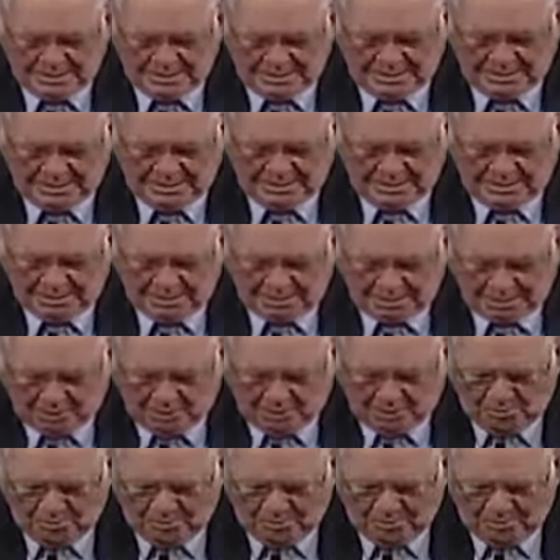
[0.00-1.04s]
And
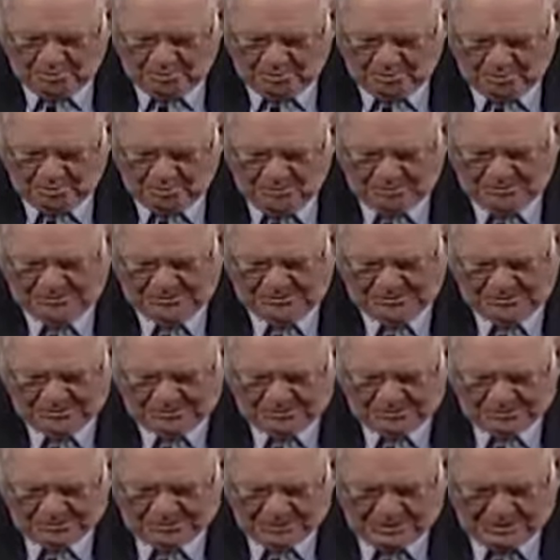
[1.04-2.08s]
Gomer means
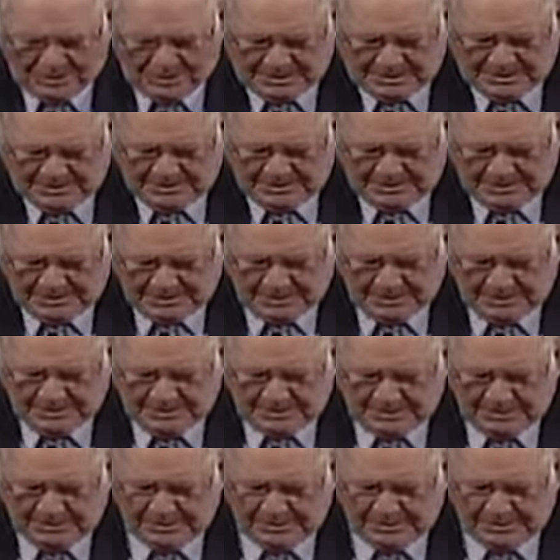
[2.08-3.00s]
uh, uh,